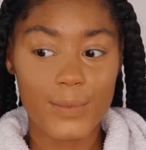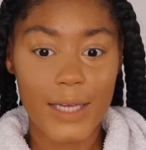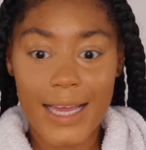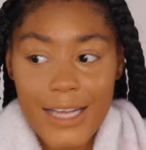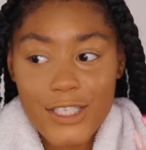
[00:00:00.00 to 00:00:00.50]

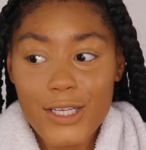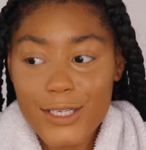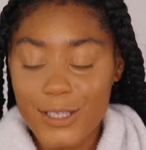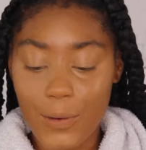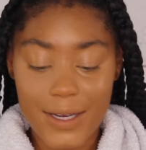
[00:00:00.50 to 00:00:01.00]
Like, I just look
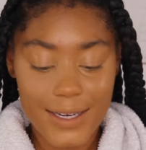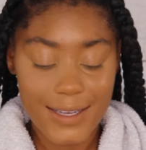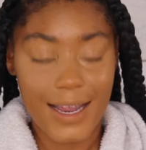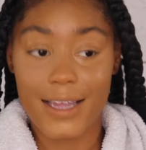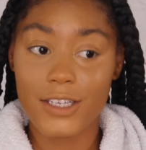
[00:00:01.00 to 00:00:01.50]
so
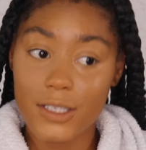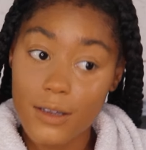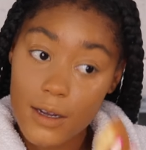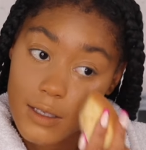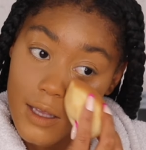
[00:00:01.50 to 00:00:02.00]
good. Like, it just
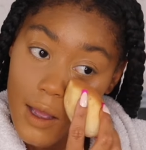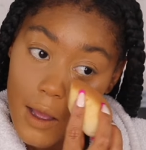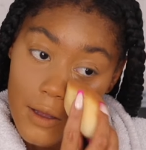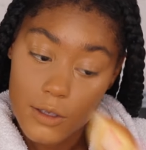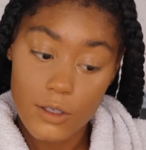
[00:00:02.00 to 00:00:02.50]
looks
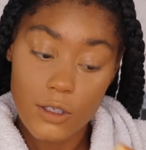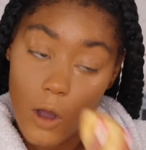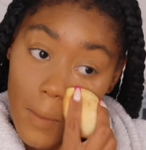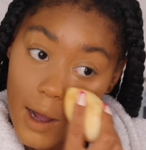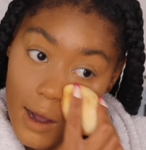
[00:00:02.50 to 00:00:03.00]

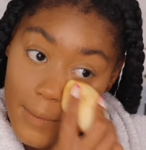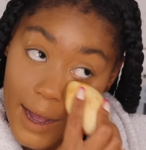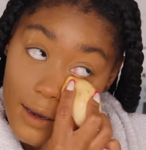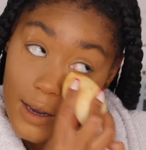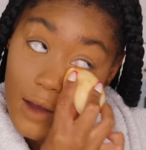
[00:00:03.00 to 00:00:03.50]
so bomb.
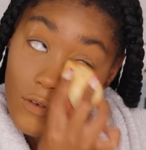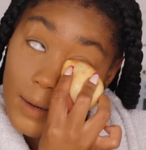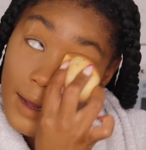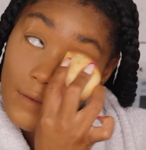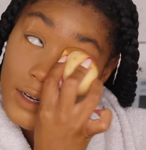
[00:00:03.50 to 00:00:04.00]
I love when
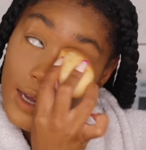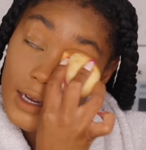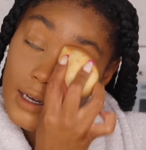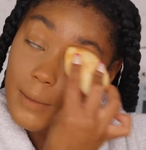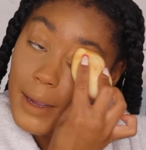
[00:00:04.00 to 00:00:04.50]
I'm having like
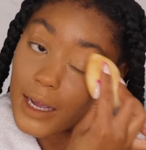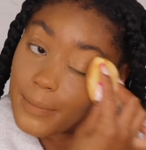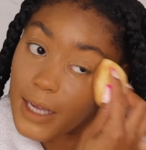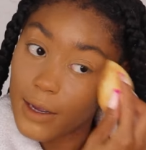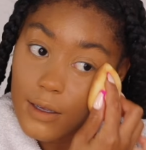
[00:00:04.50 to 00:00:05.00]
a good makeup
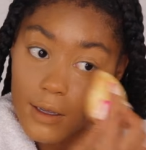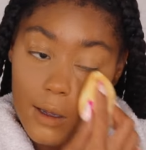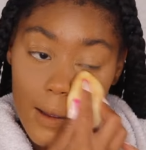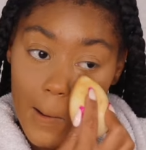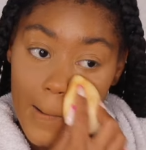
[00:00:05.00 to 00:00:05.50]
day.
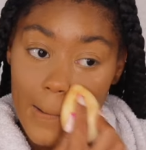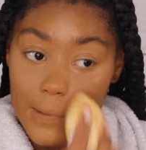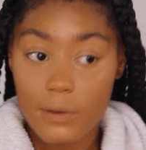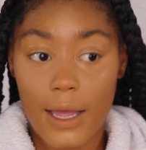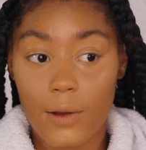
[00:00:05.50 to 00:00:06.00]

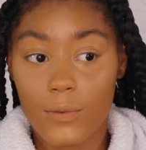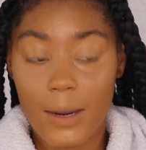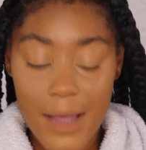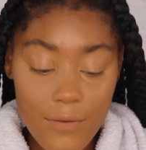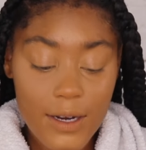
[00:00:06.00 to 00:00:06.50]
Like, when
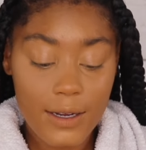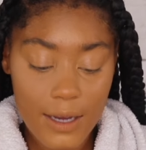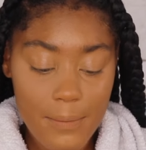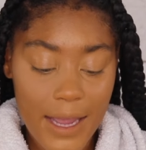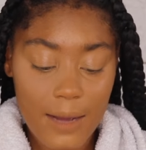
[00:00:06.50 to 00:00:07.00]
I'm having a
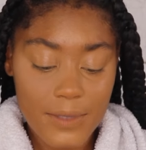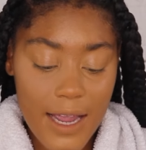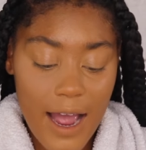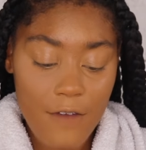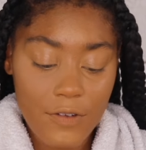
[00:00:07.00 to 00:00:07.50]
good makeup
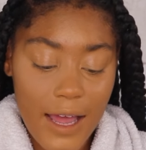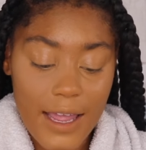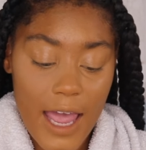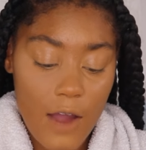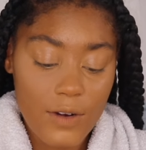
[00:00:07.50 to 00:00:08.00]
day, I feel
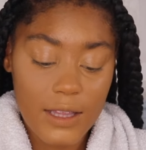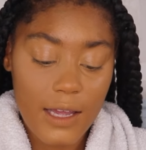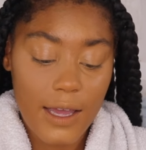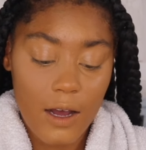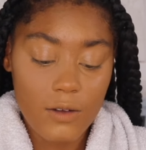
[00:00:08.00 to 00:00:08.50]
like
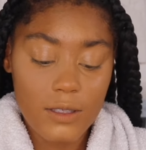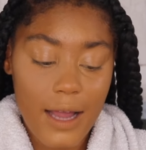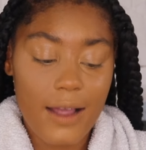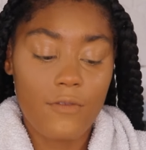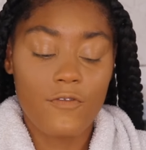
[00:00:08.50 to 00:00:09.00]
everything else
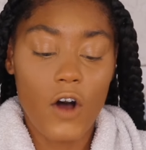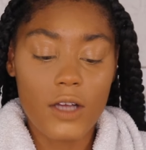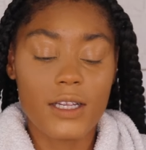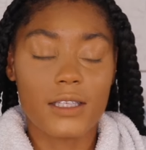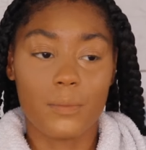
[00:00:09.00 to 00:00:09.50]
like
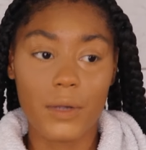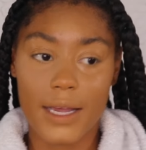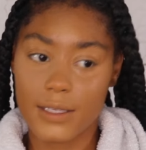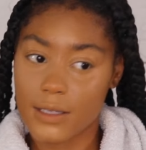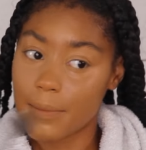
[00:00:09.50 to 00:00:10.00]
falls into
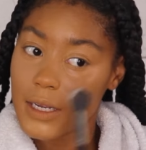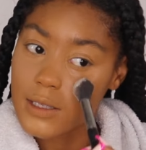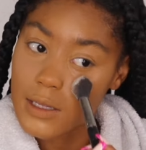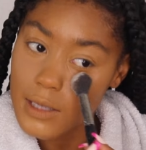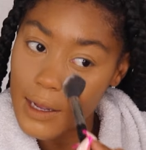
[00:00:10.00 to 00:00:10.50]
place. Does that make
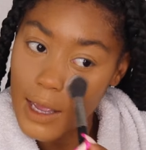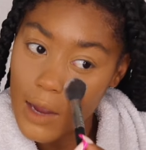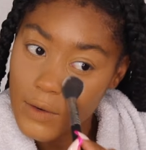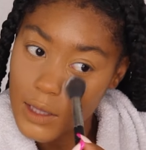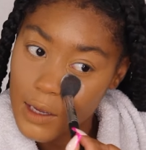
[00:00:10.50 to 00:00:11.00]
sense? Like,
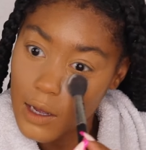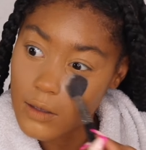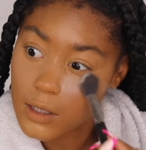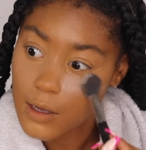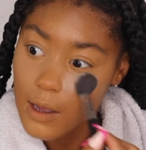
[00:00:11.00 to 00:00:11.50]
everything
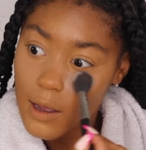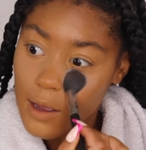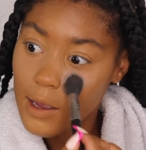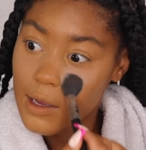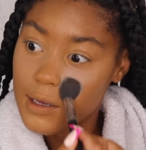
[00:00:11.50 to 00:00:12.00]
else
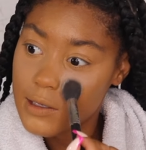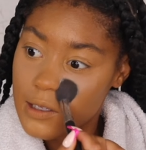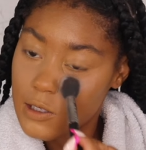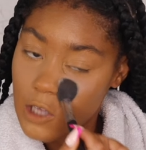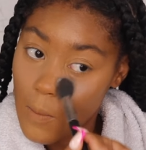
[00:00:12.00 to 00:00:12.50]
is
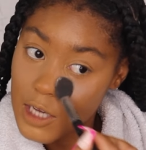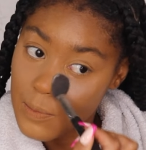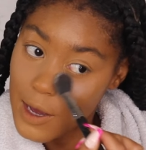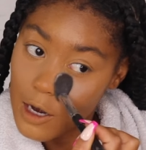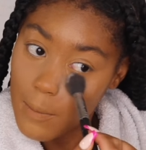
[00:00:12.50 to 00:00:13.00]
so much
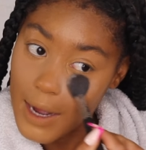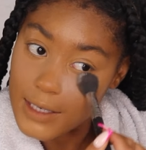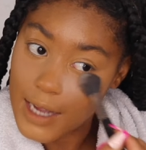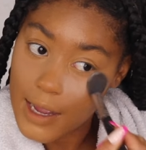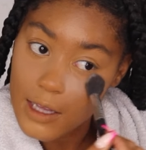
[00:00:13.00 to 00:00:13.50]
better. My
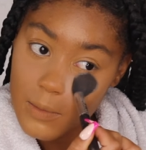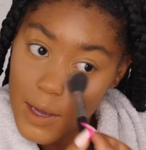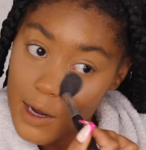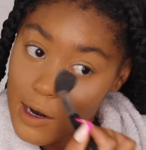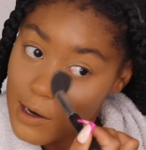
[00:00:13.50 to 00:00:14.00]
day is
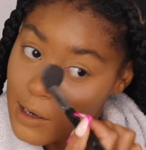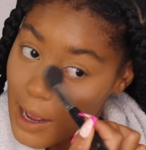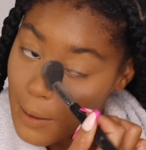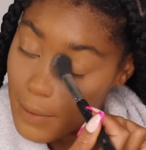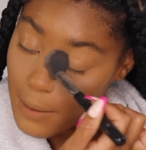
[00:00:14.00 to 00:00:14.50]
better.
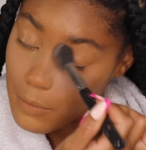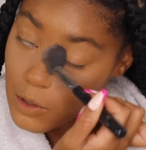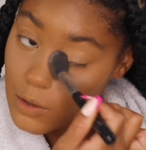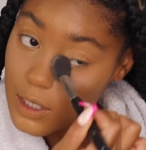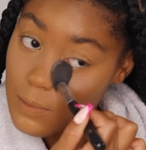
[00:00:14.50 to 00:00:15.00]
Like, my
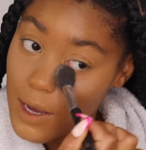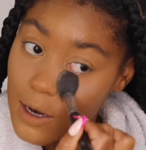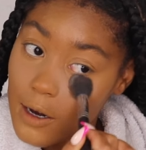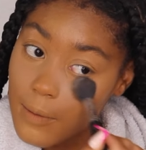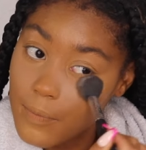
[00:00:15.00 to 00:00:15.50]
mood is
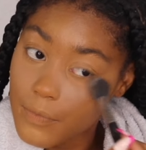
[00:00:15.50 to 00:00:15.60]
better.